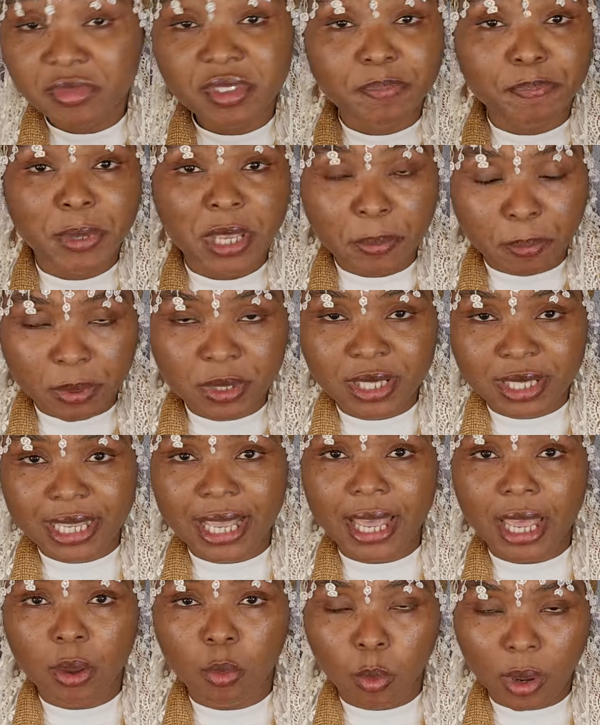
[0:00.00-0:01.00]
people
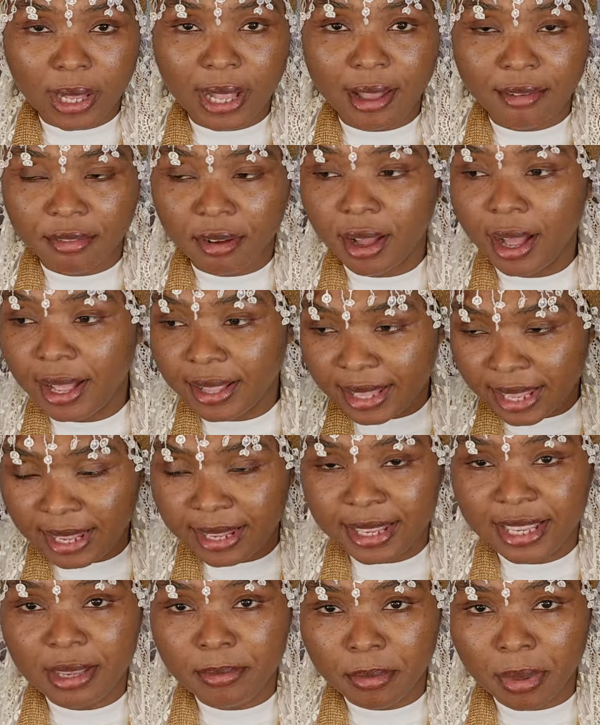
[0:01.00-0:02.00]
say whatever and they
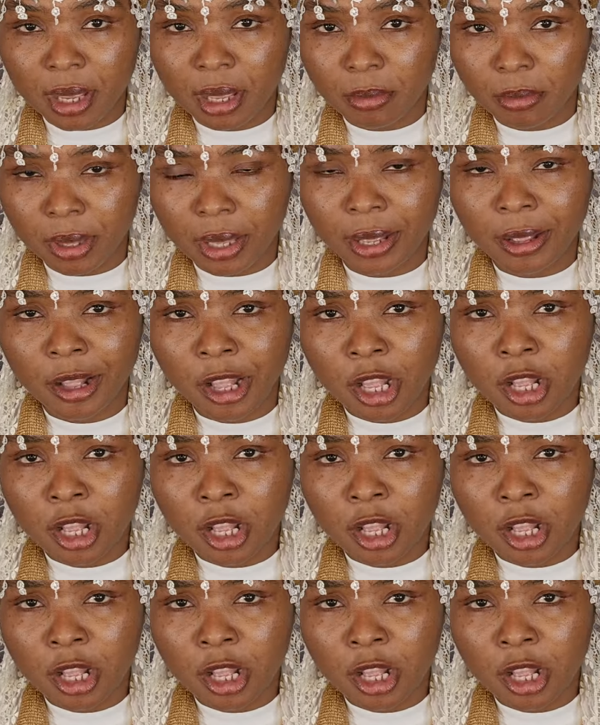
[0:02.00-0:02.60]
email me.